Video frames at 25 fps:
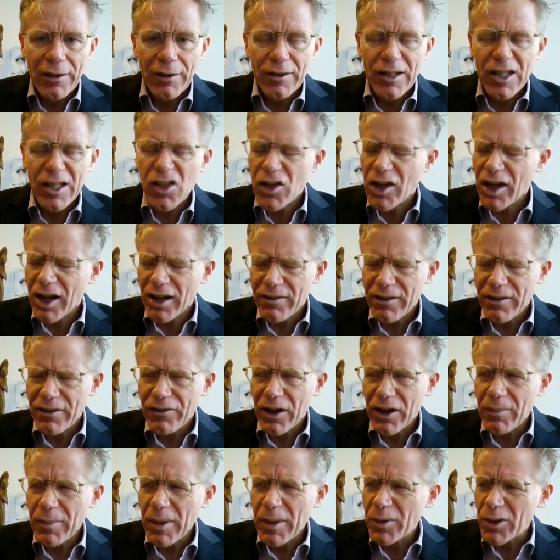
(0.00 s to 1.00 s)

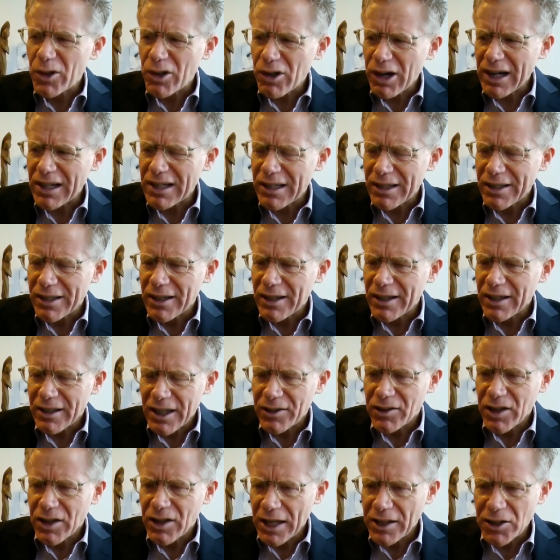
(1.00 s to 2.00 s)
if I remember correctly,
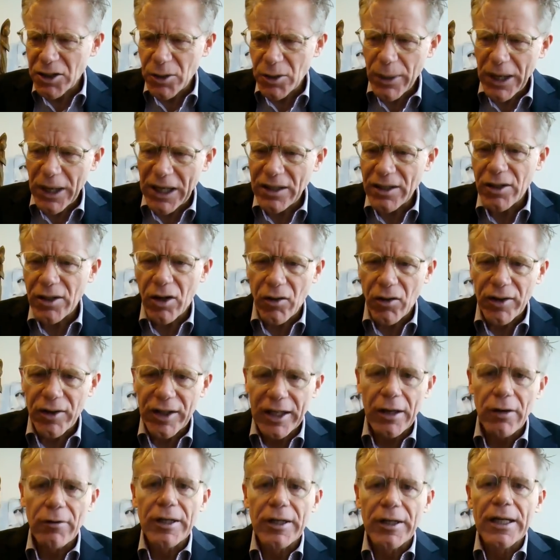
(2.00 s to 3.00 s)
and it depended on
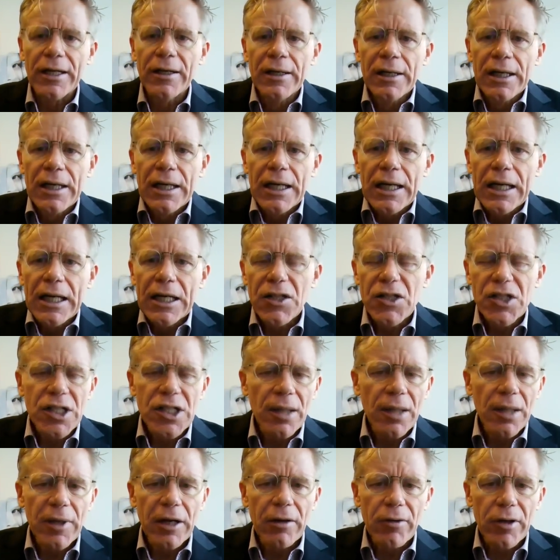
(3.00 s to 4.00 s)
the area, in
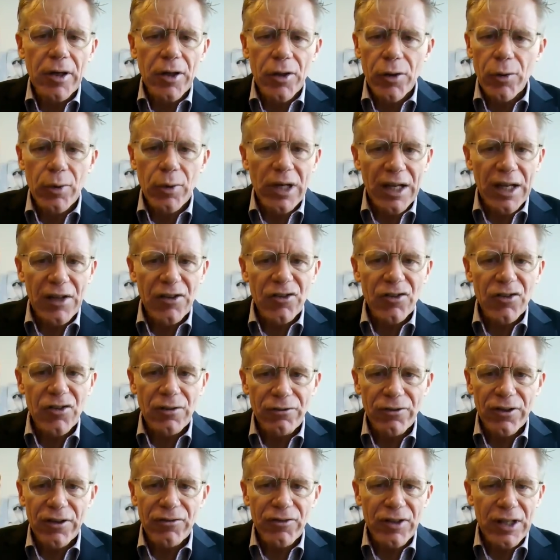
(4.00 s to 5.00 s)
some area there were less
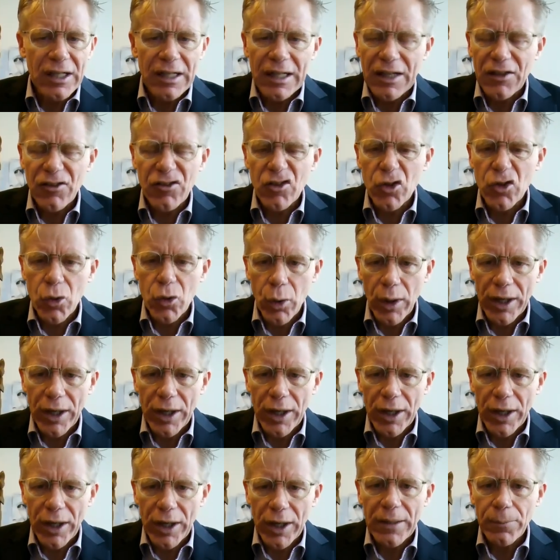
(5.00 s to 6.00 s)
than 50, less than
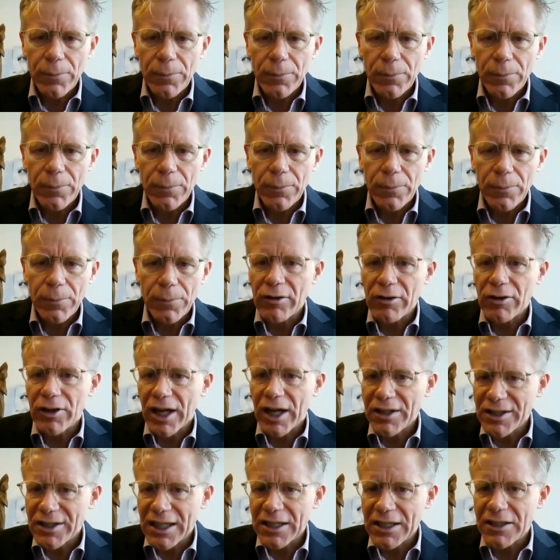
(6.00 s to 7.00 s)
20% who
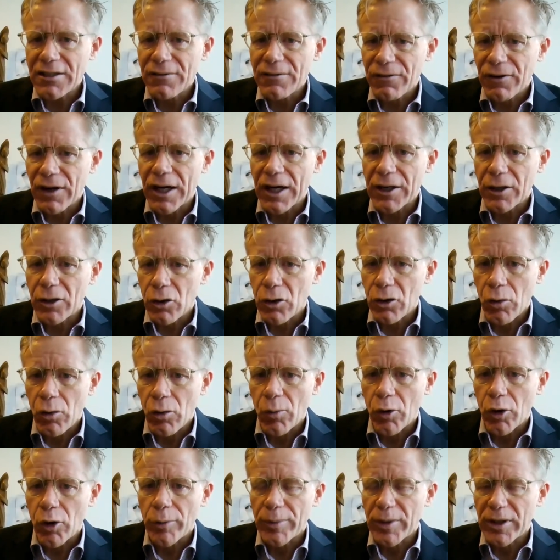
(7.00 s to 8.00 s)
they could identify a
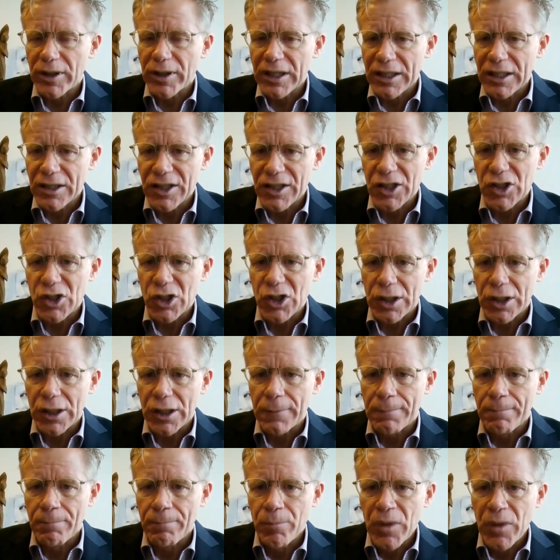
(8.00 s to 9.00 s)
comorbid
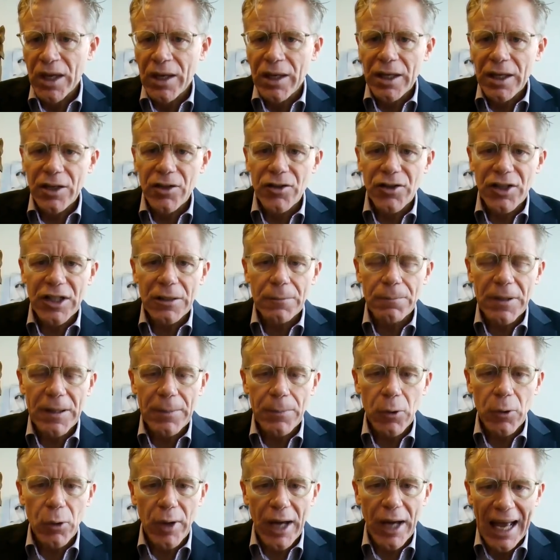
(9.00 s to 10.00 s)
condition in. Indeed,
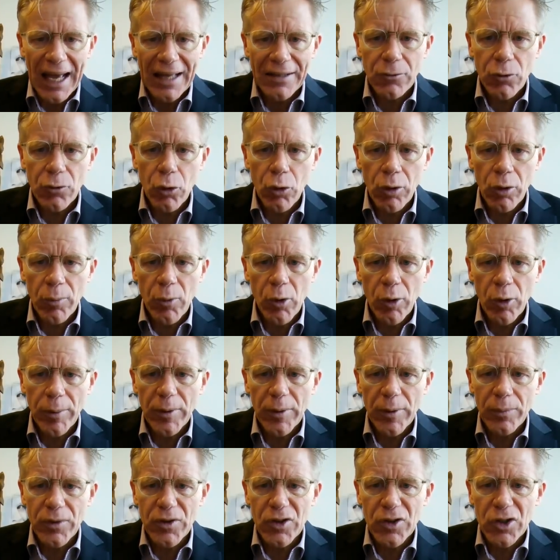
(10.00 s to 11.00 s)
people who had
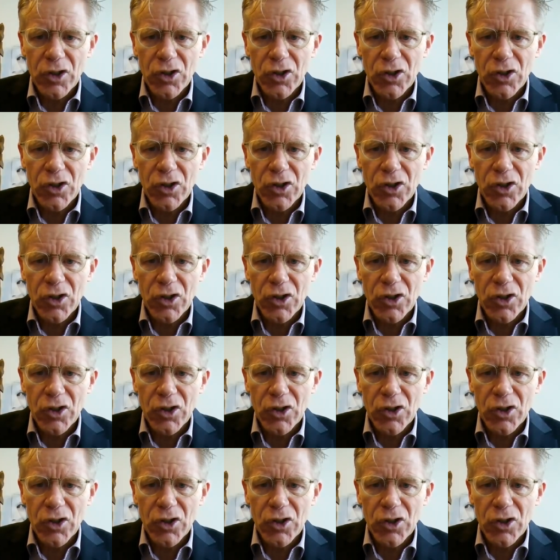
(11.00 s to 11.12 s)
comorbid